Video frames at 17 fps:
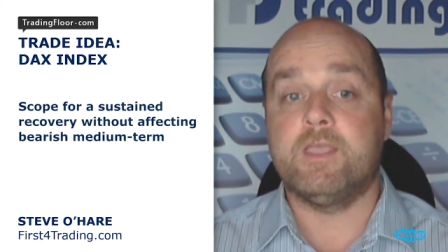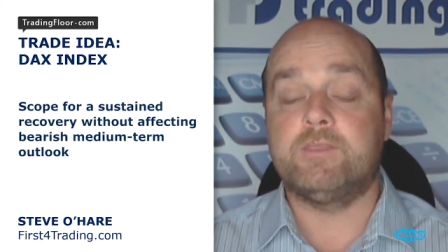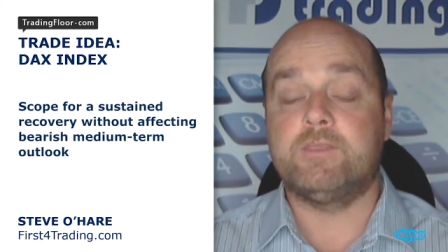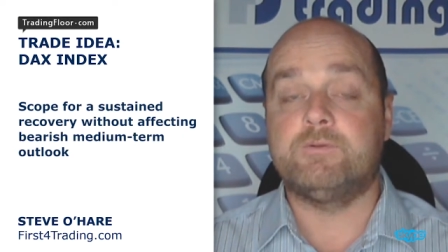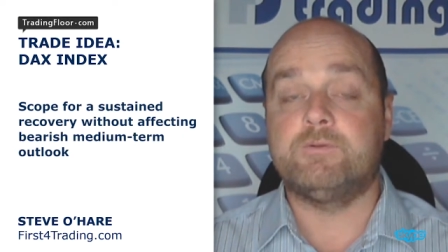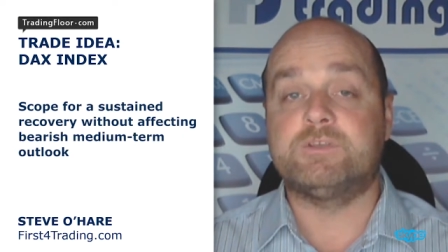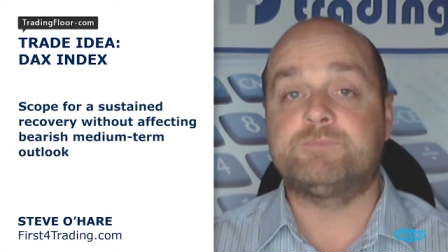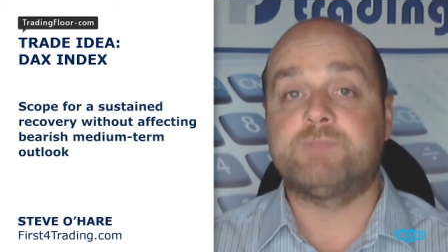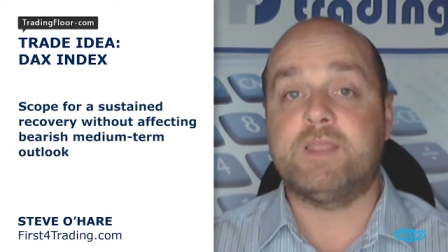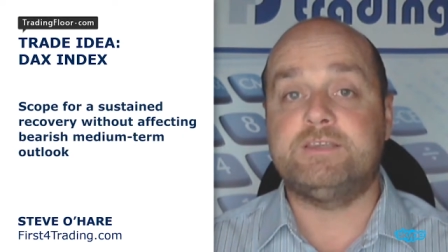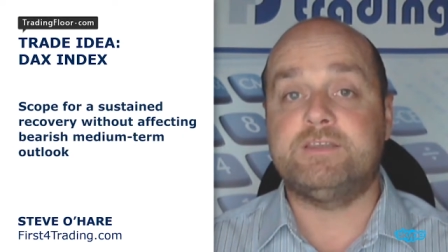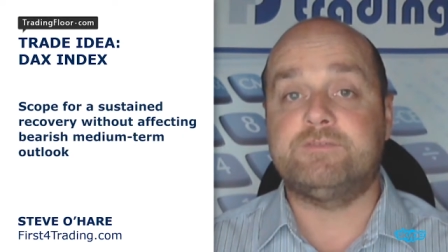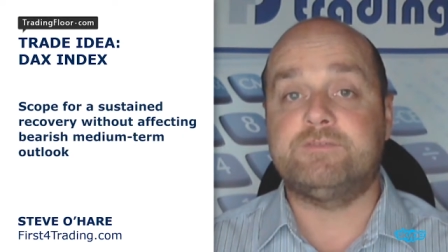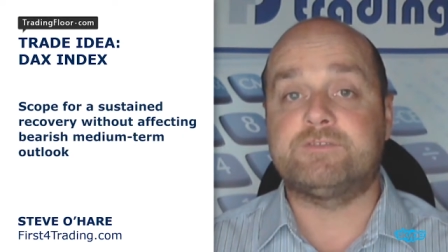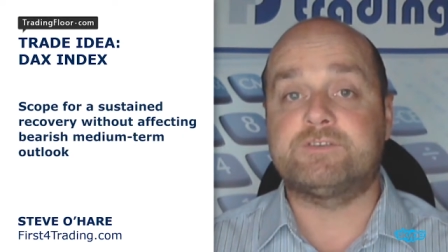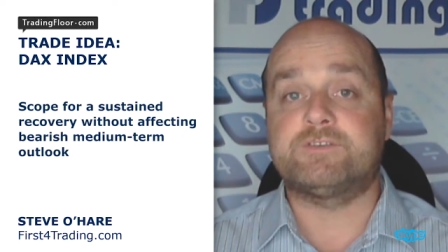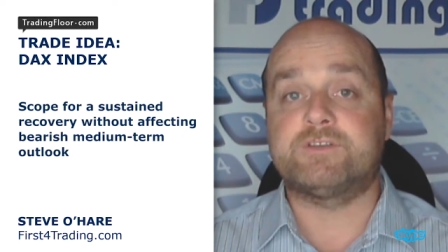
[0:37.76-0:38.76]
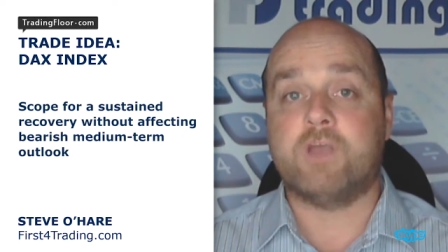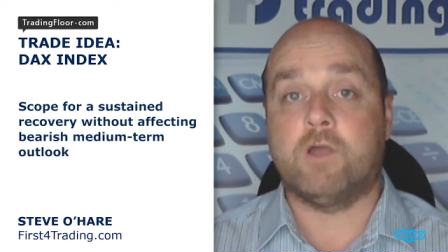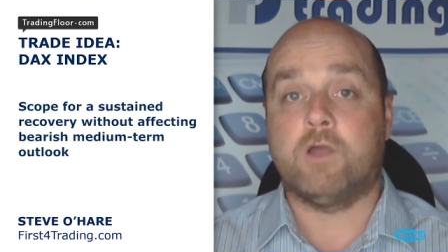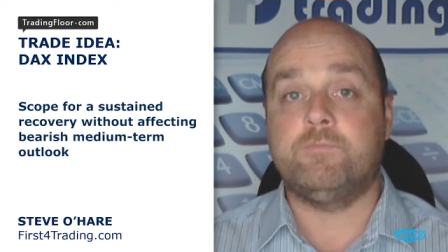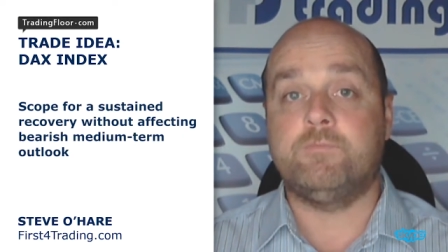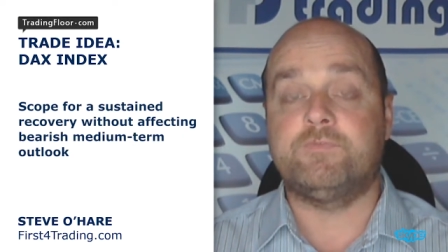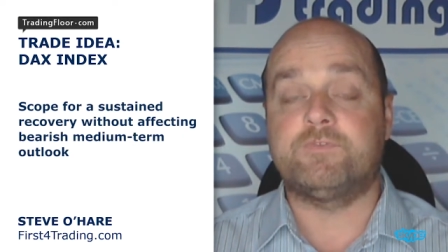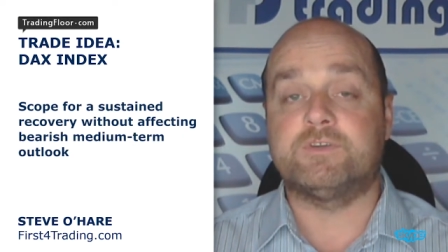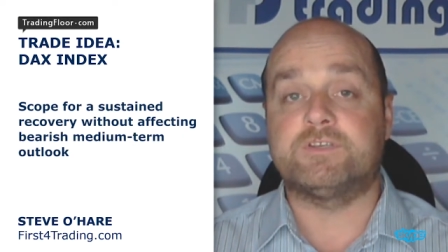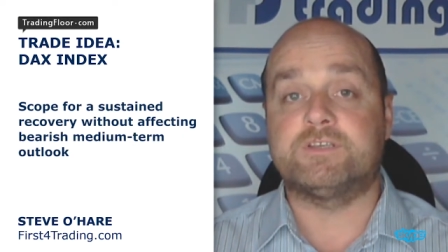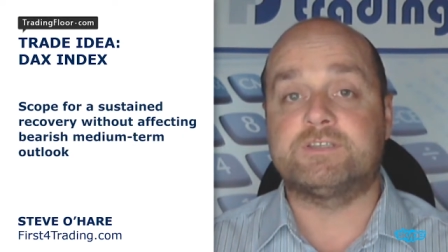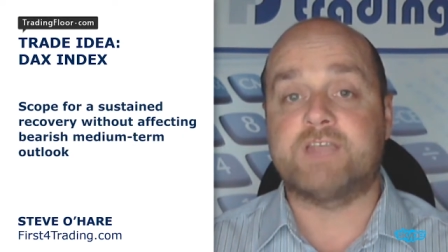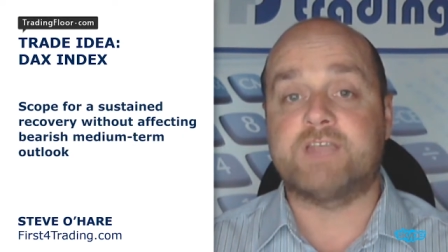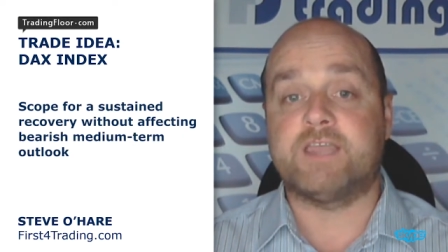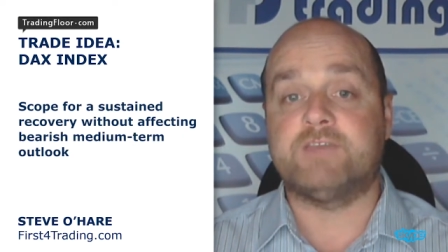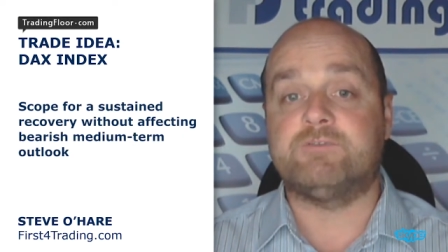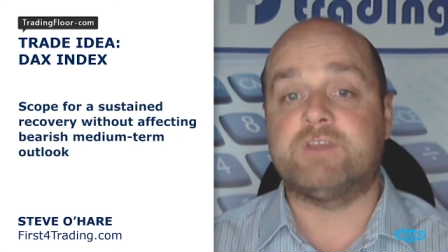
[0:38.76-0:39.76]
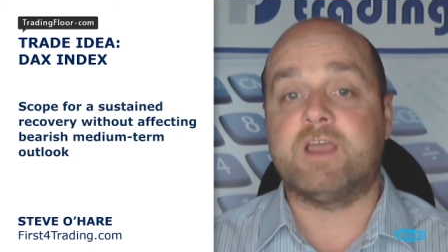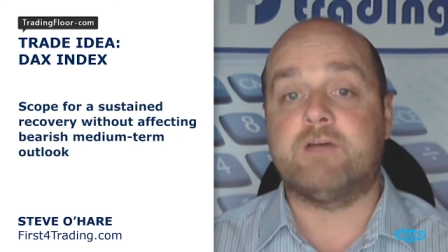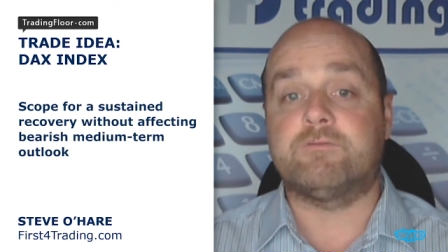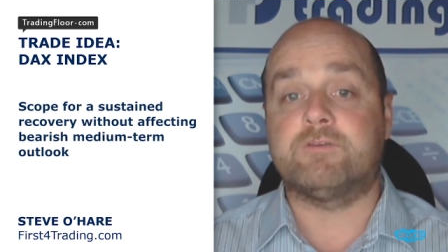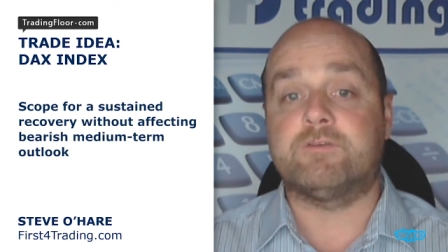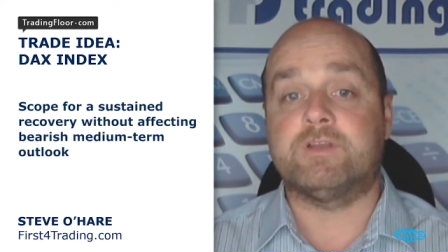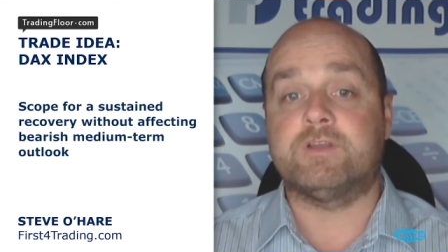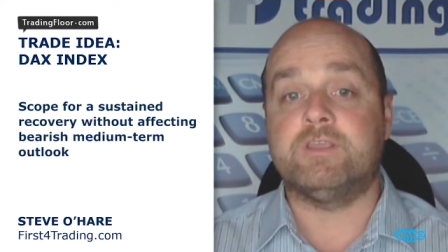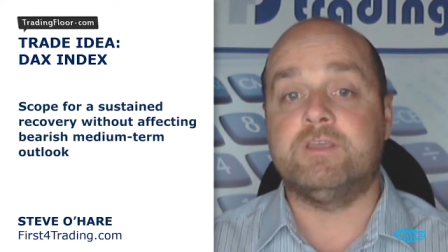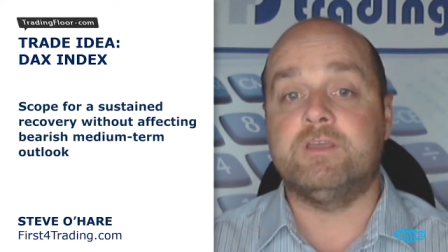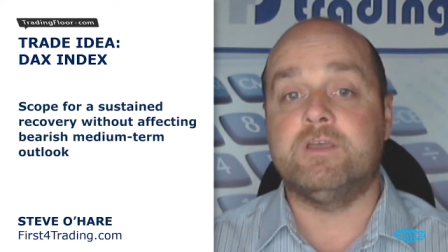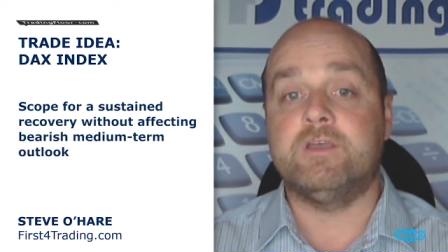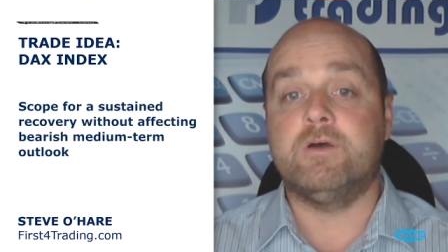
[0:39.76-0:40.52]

There is plenty of scope for a sustained recovery